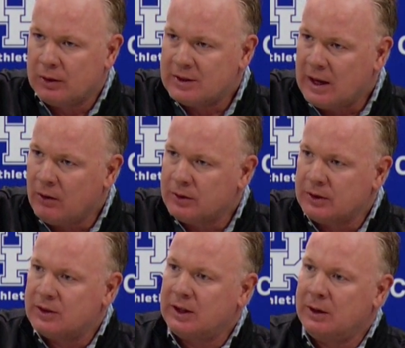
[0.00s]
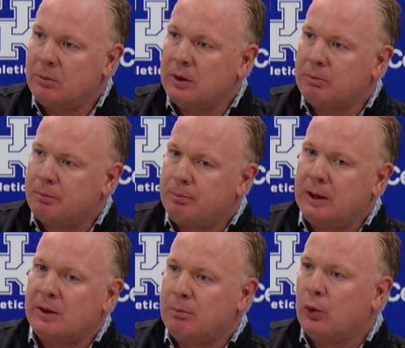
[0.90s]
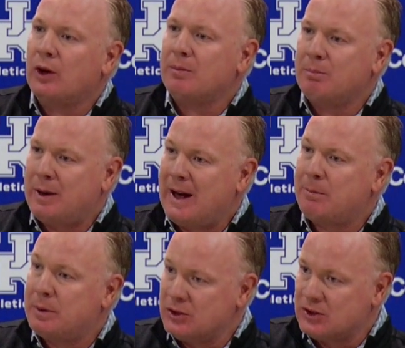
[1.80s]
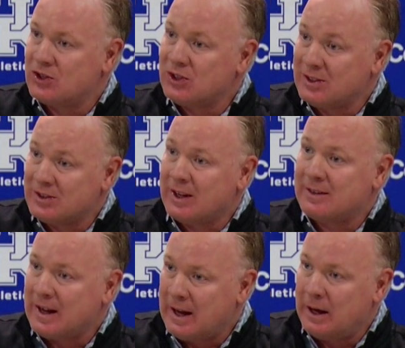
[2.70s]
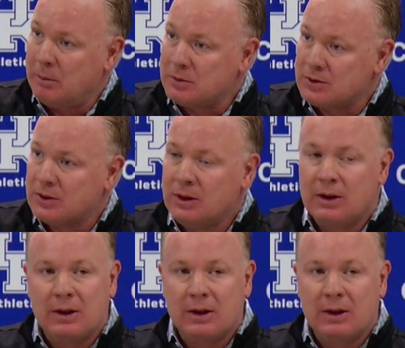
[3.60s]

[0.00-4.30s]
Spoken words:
know, a talented team being put in bad positions at times.